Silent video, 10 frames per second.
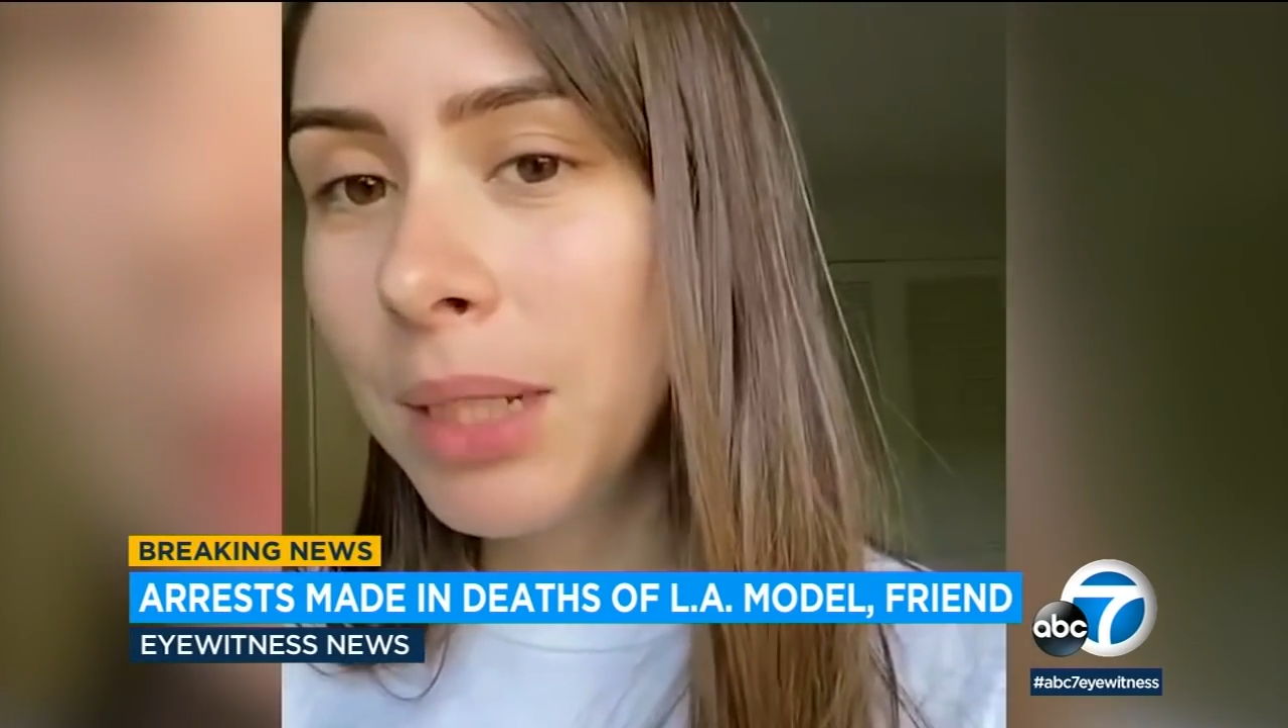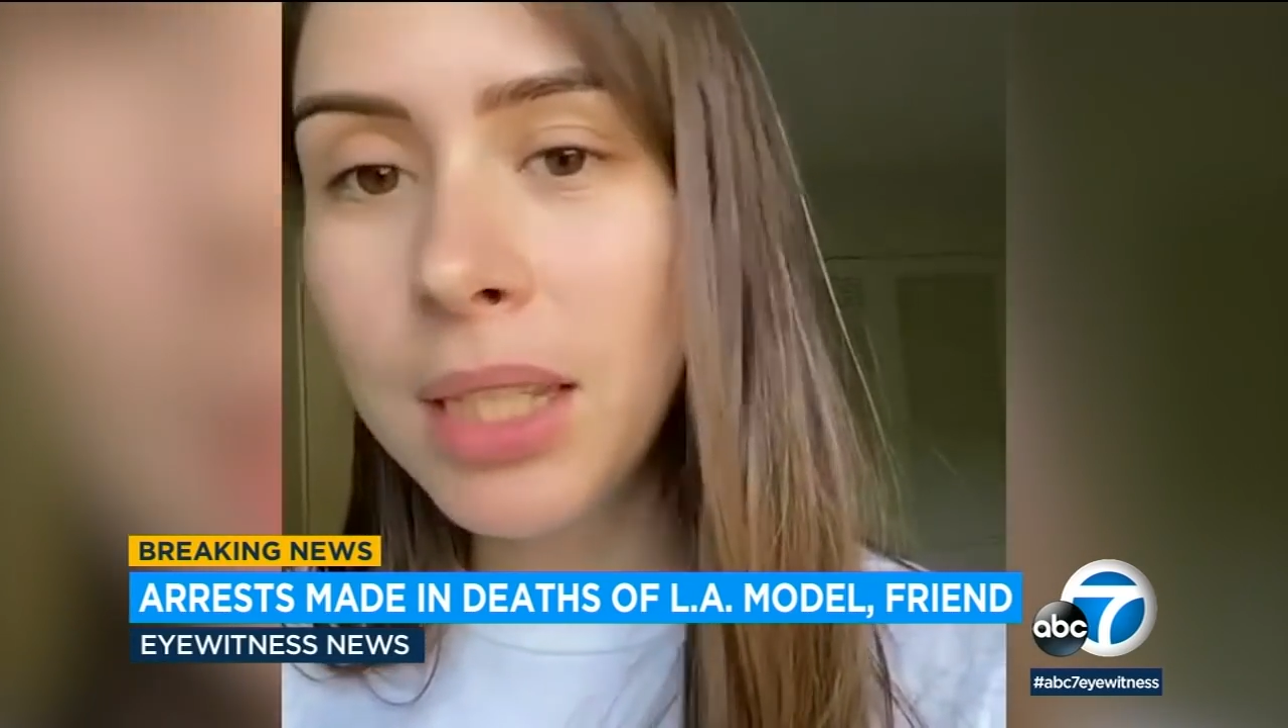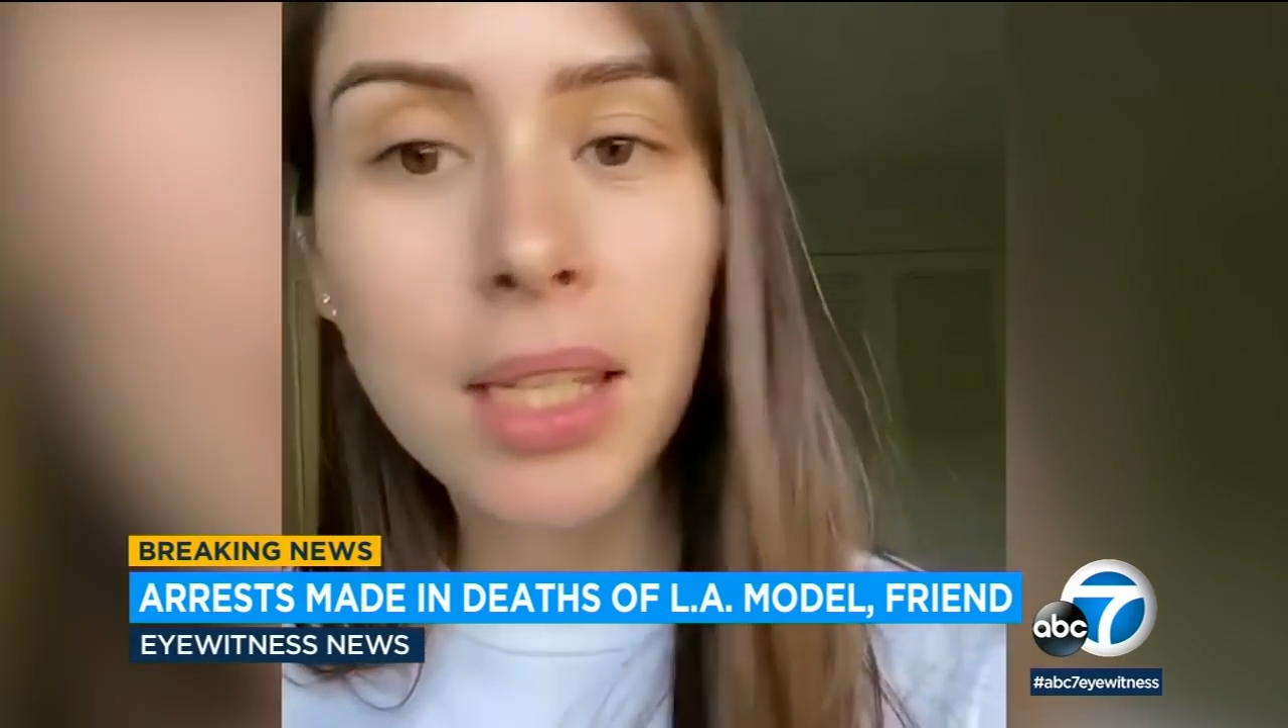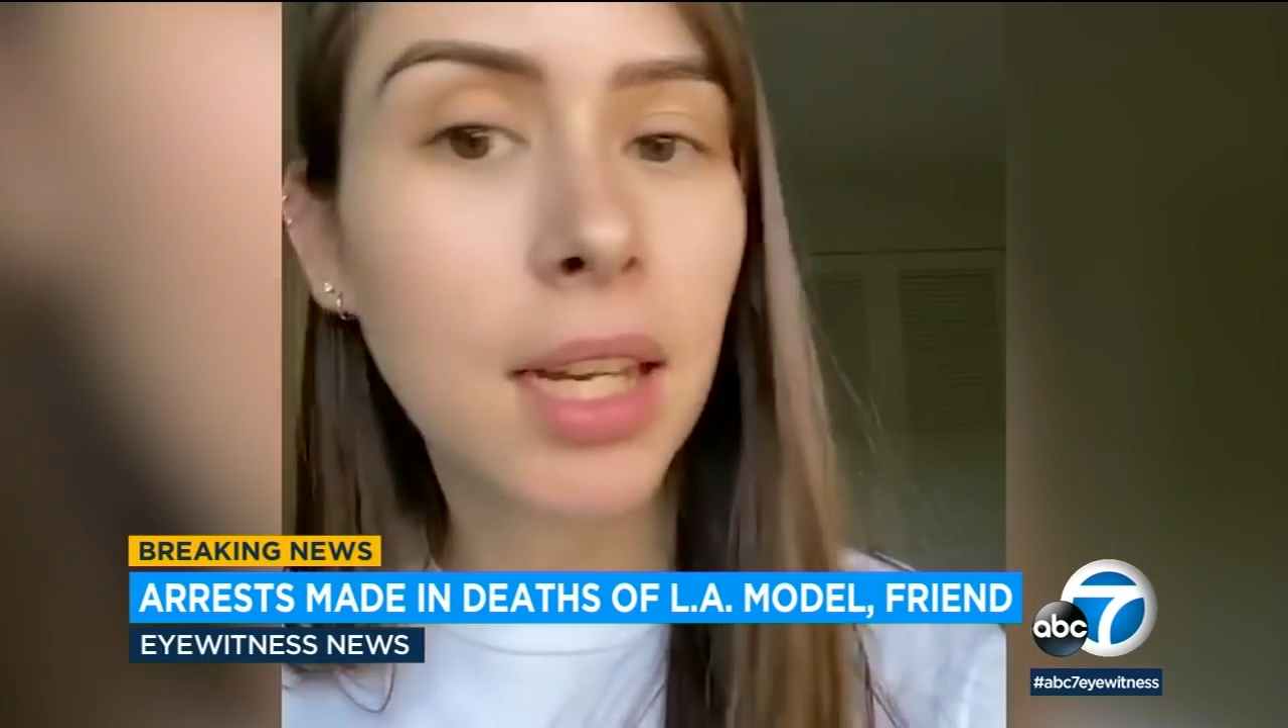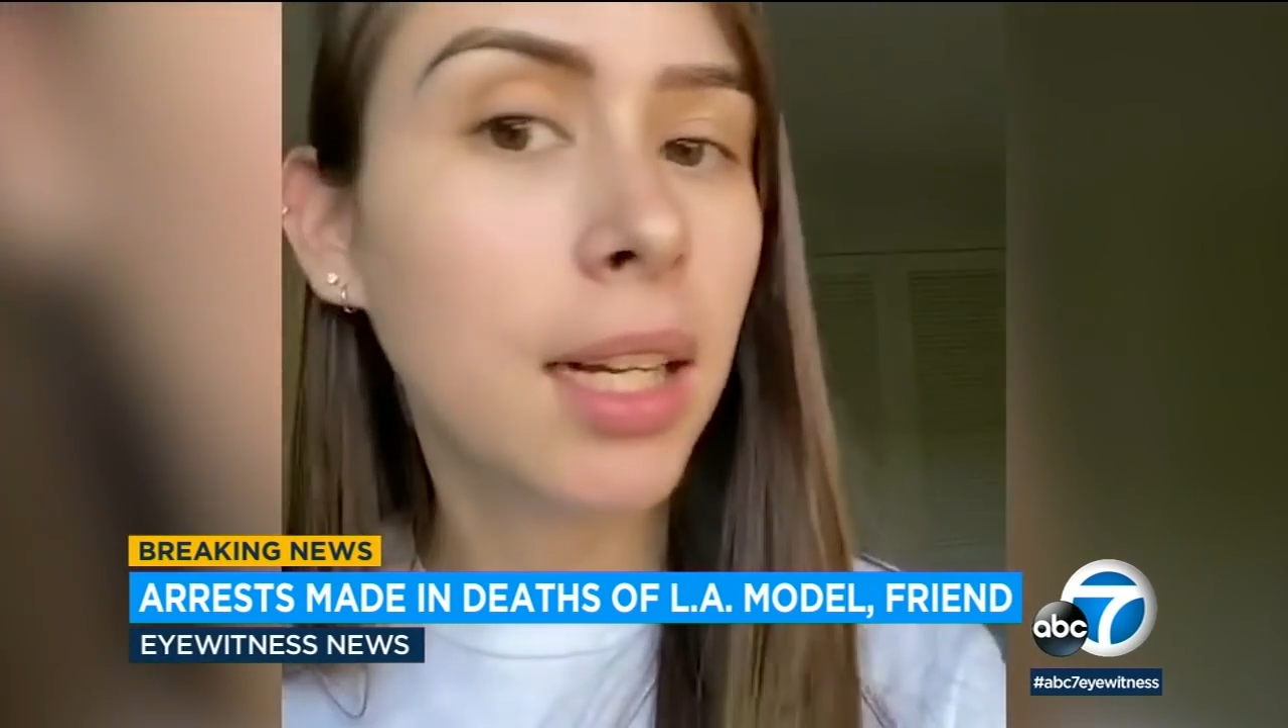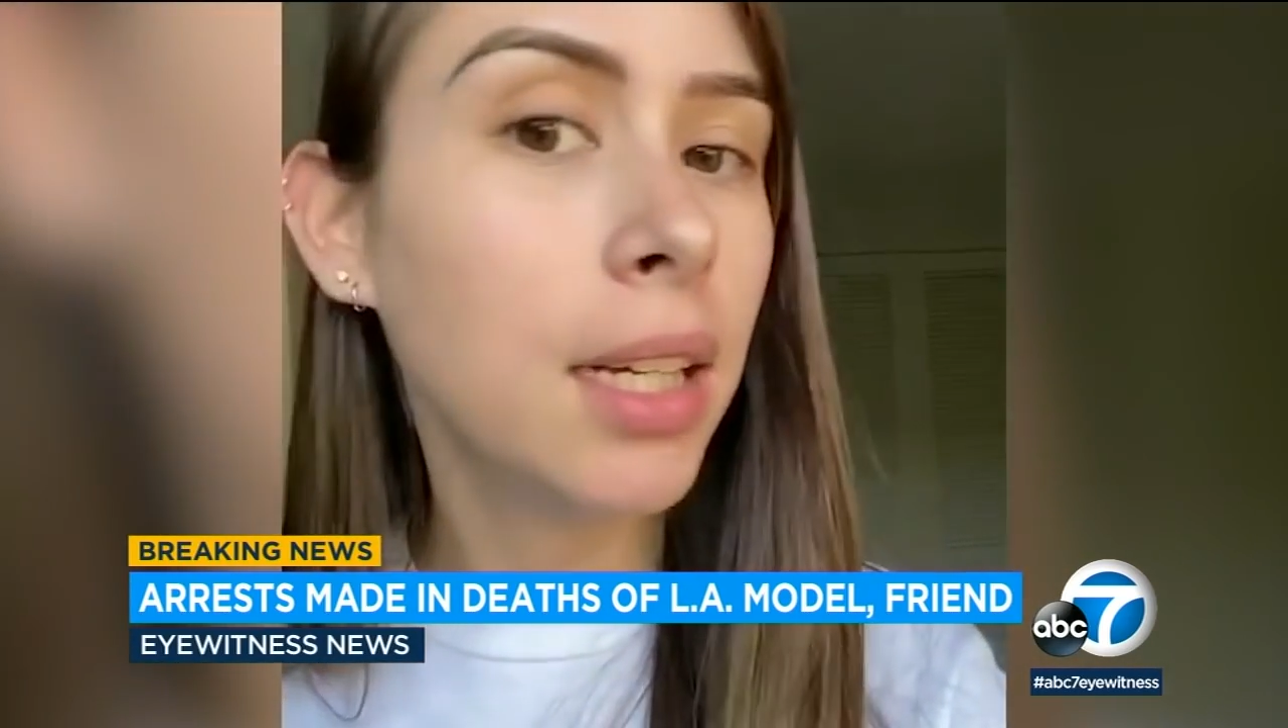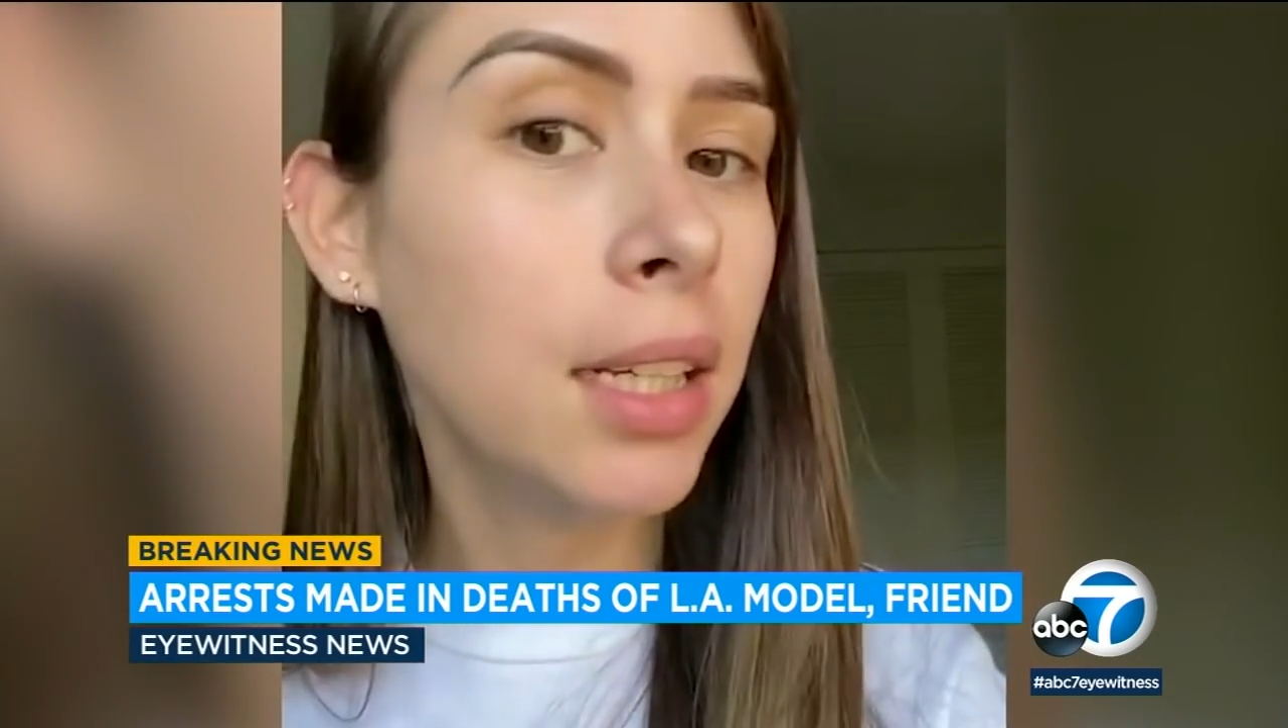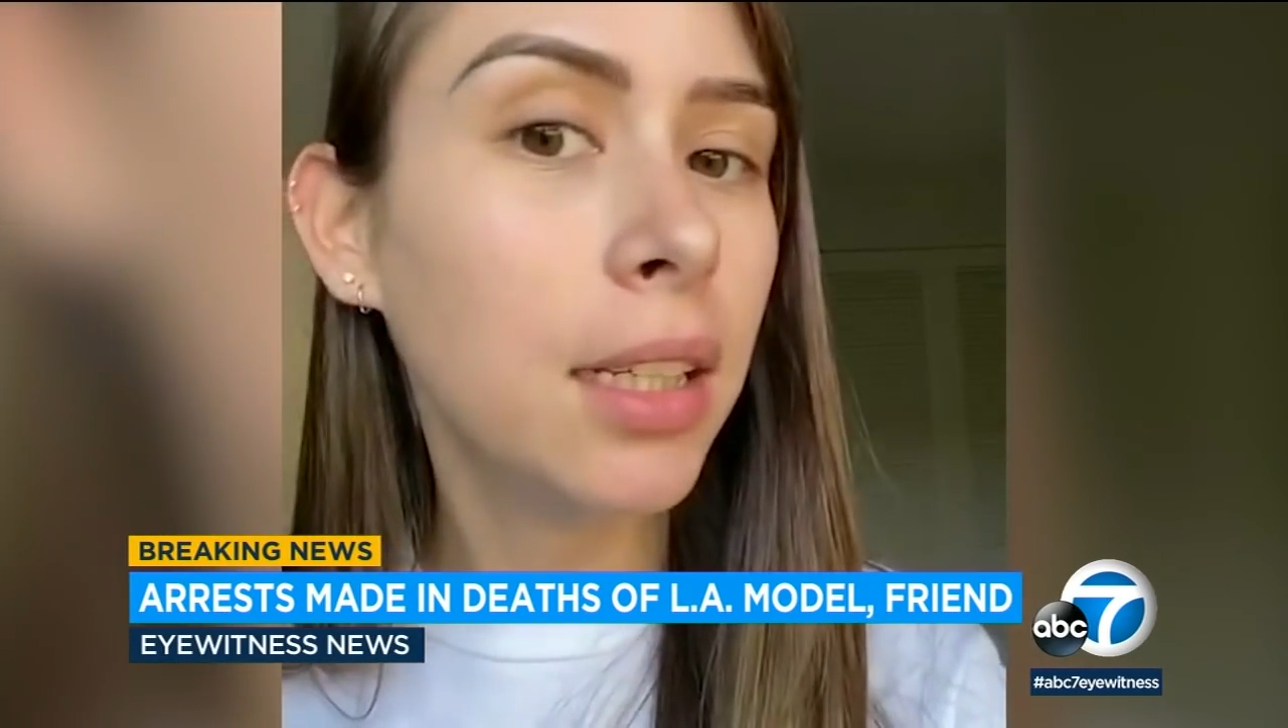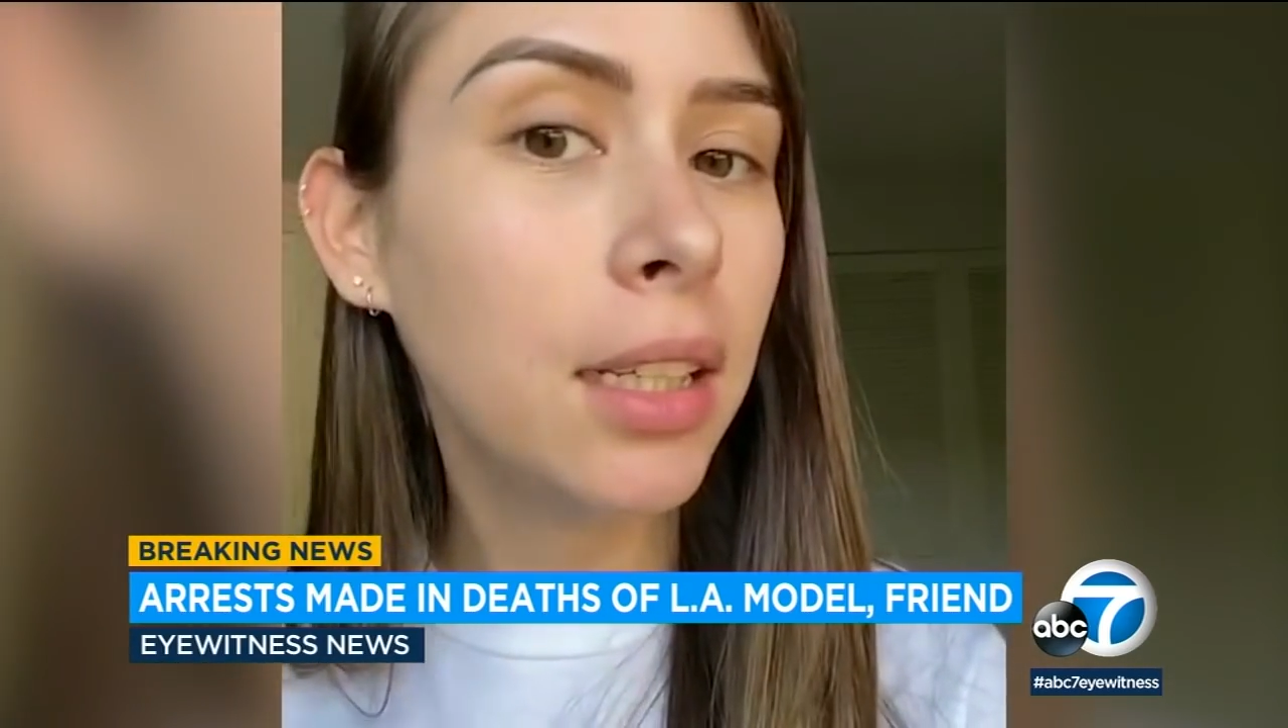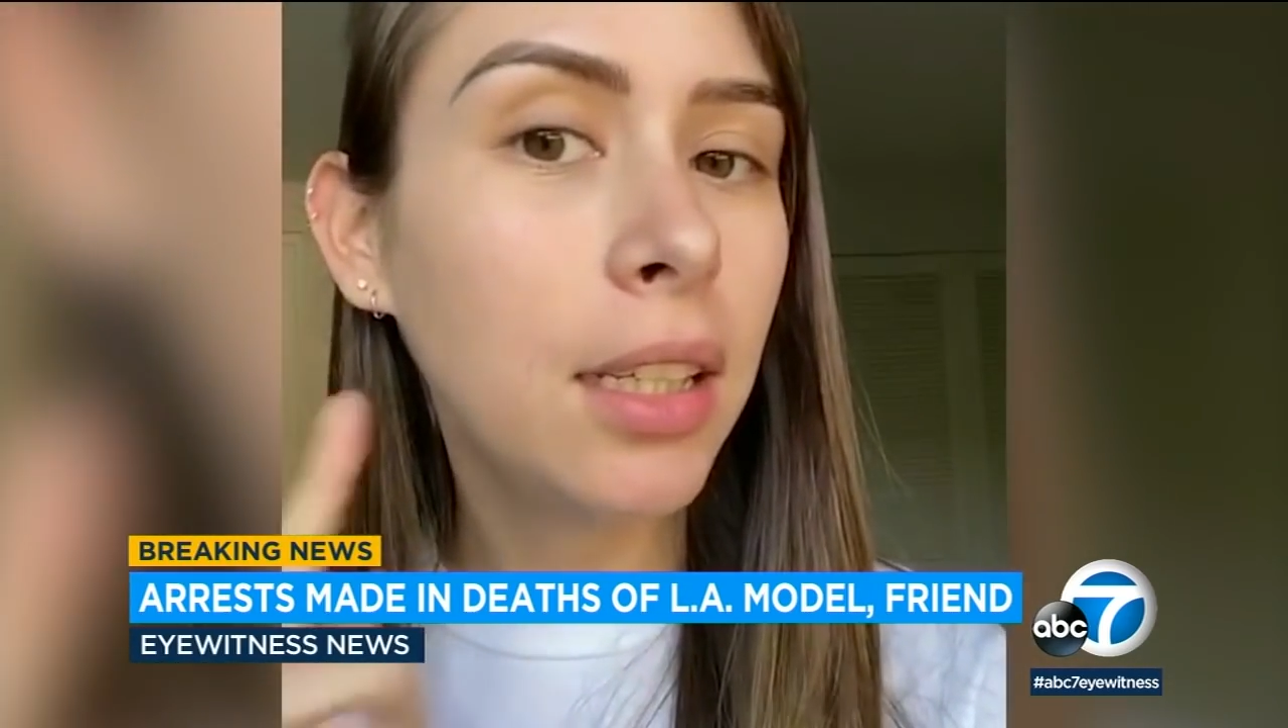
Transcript: twenty-eighth,